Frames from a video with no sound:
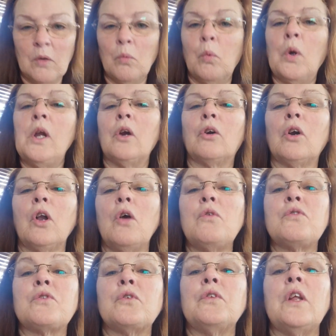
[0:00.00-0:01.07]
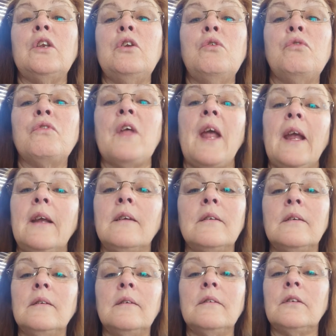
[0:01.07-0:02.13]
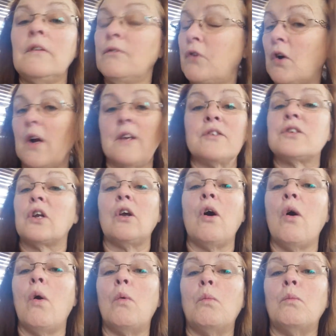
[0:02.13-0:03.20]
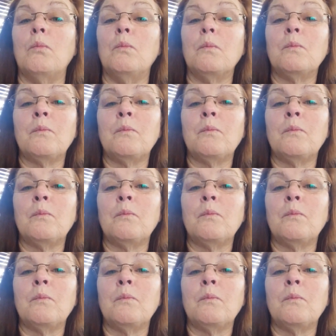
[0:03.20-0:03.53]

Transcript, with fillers: We are closer than you think for us to go home.